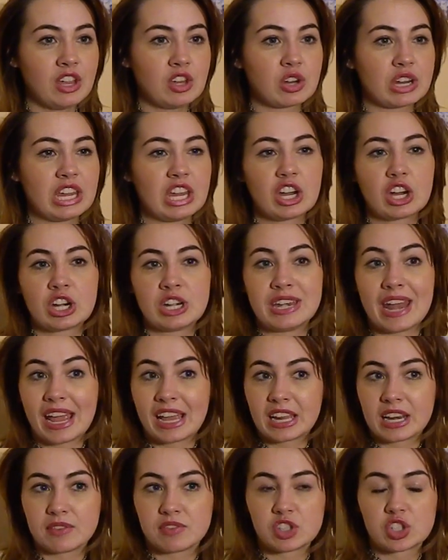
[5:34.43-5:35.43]
You hear
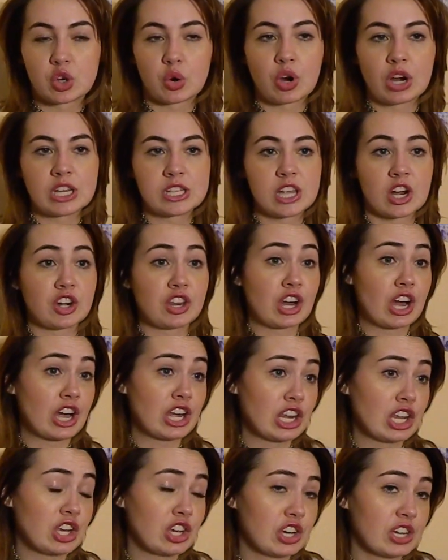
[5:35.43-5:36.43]
negative stories. Are there
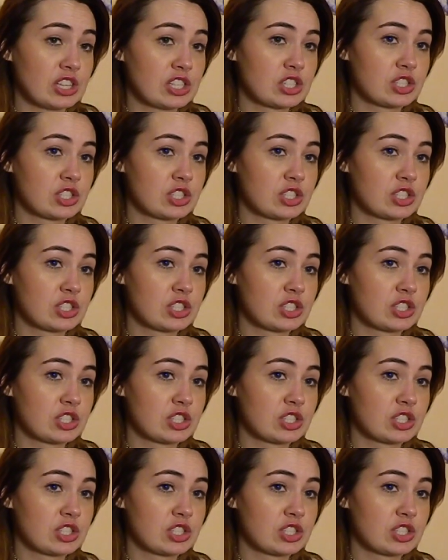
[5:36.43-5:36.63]
any good